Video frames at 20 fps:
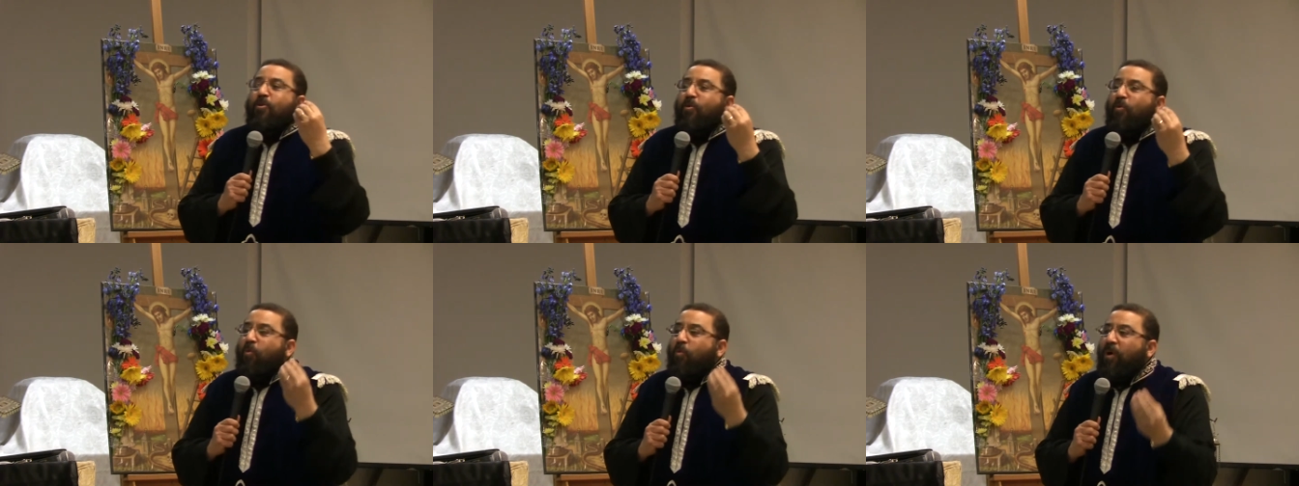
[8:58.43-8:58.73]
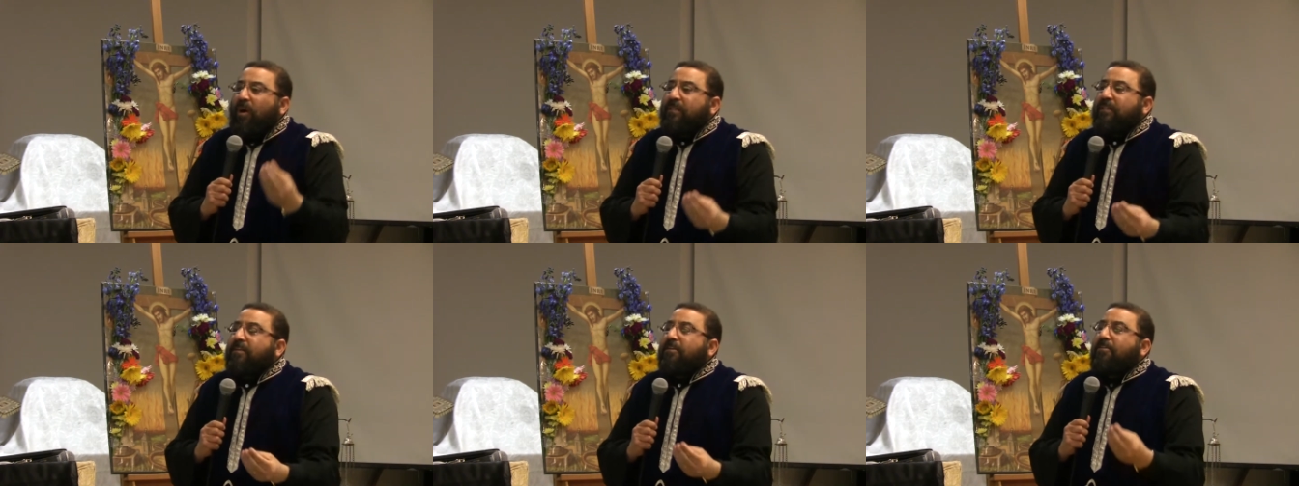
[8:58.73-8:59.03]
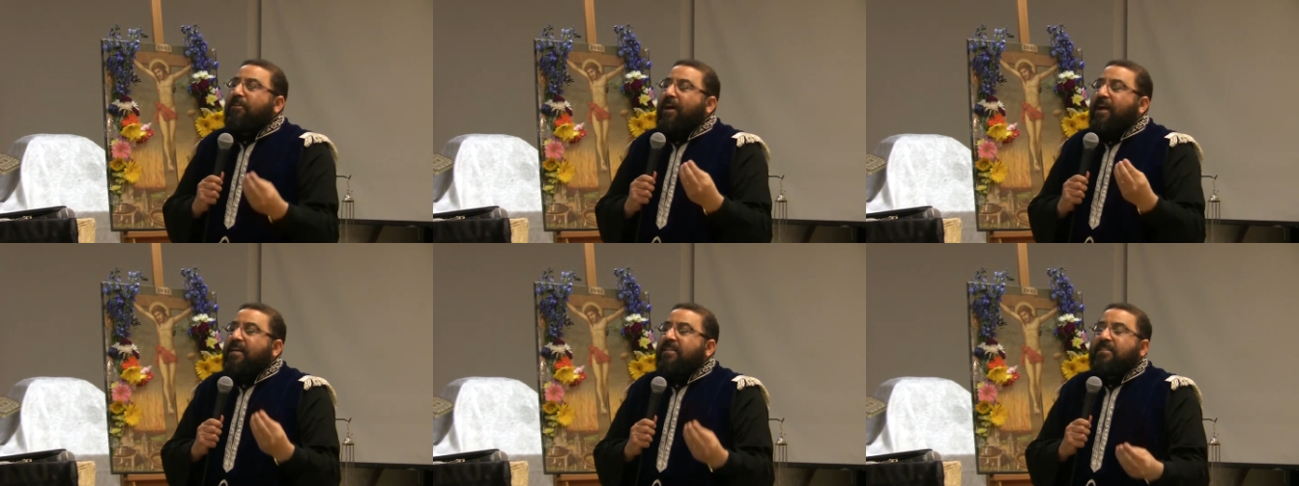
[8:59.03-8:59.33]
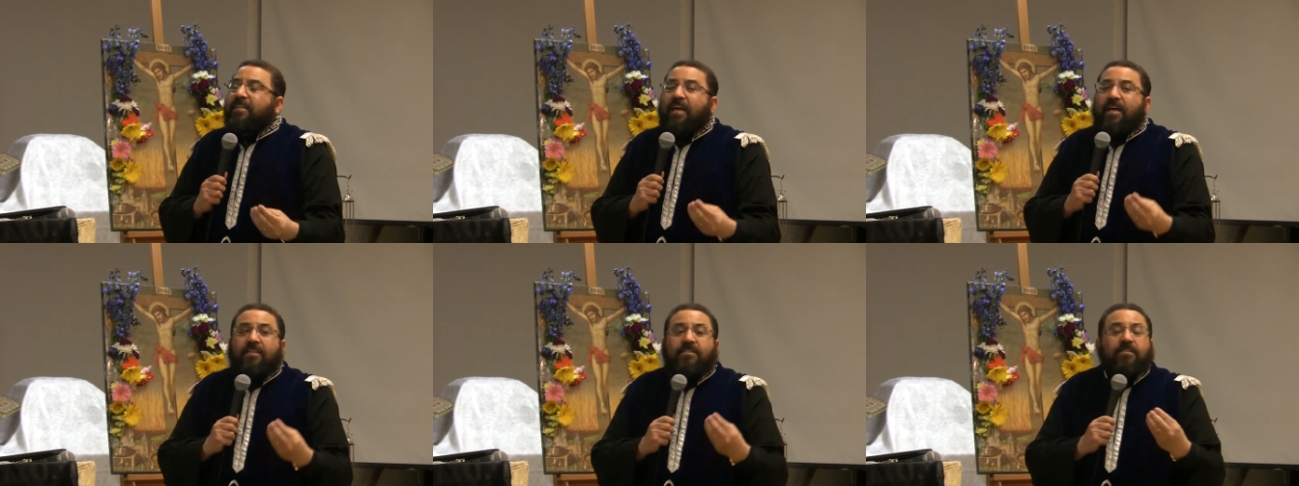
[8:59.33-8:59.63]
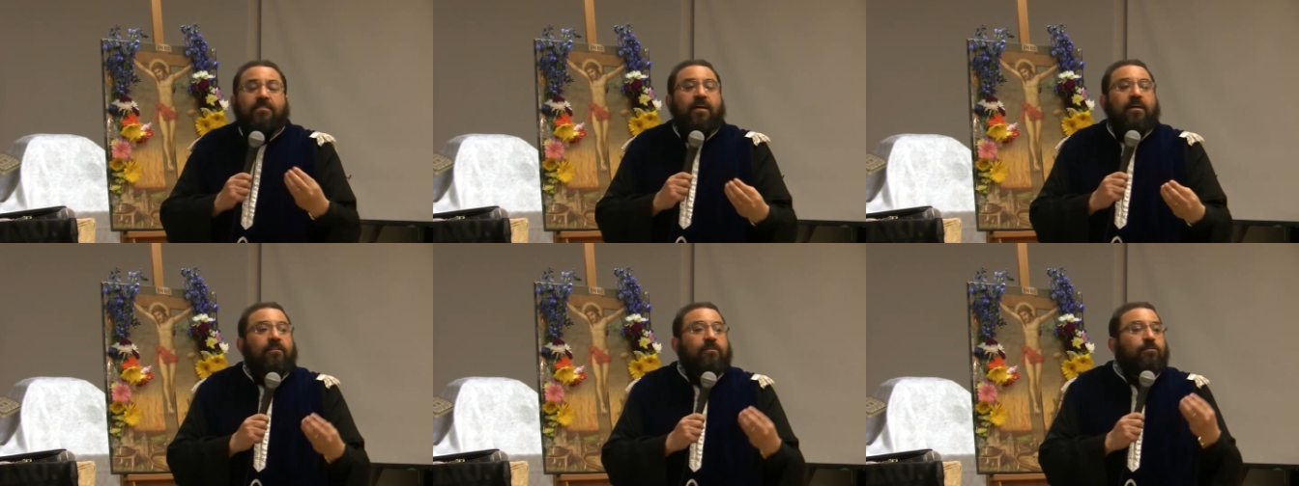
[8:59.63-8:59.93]
what Christ has
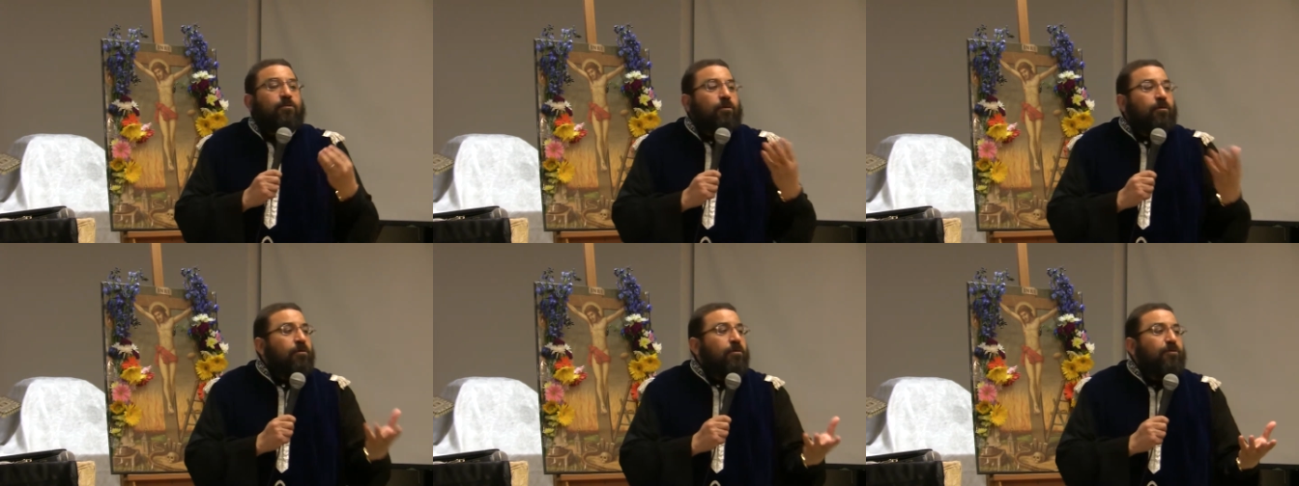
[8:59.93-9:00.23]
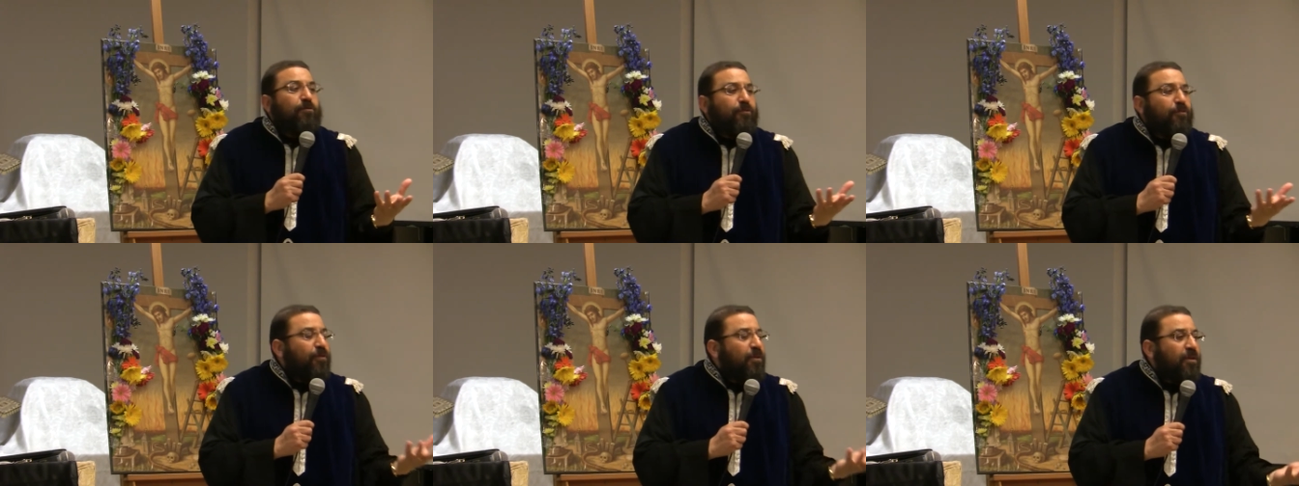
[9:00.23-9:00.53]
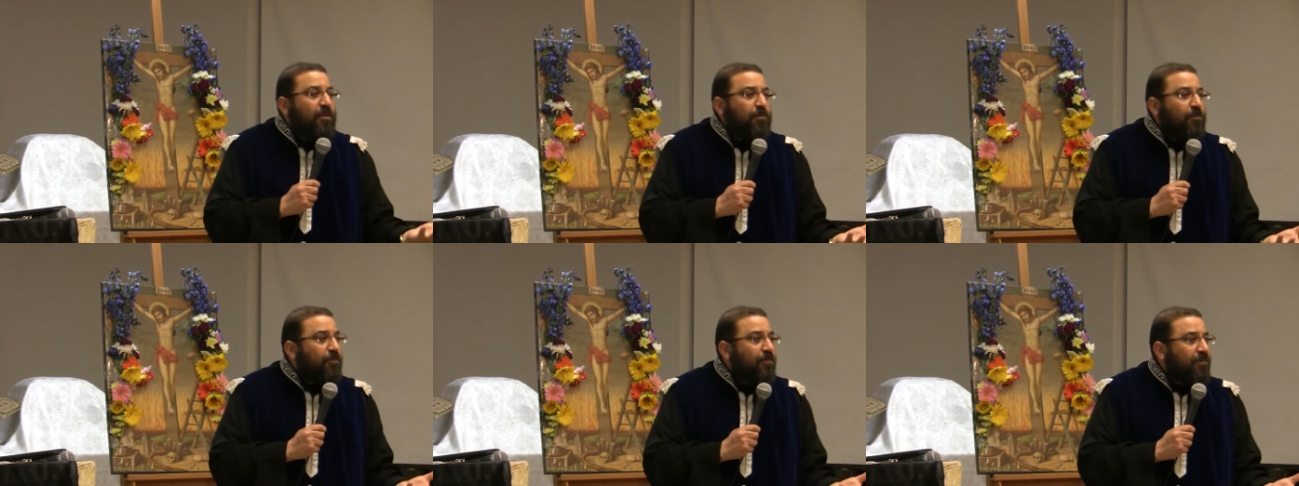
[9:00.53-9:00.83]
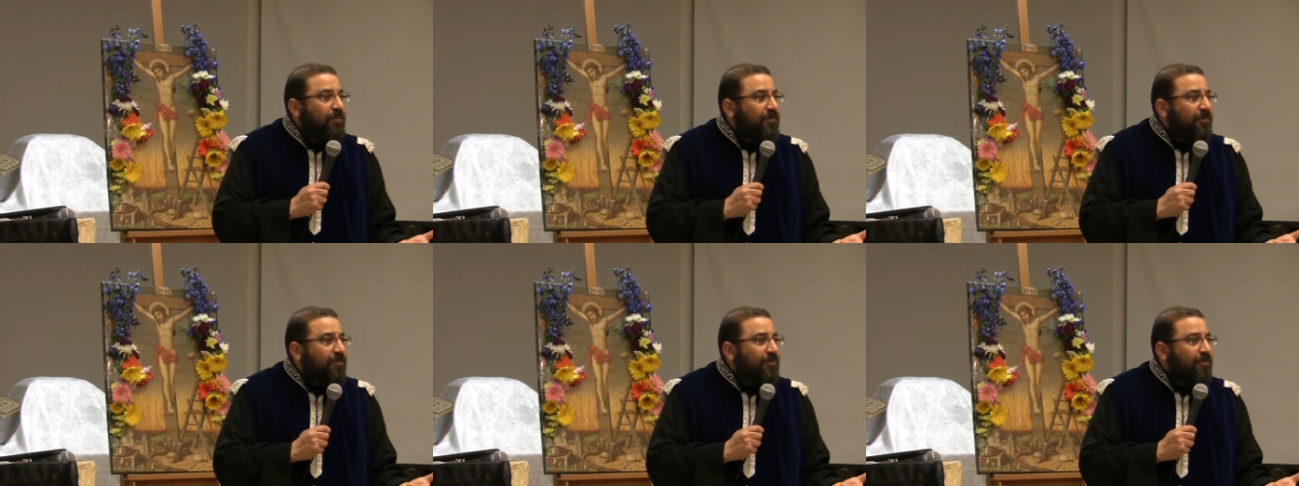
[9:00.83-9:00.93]
done wrong for you?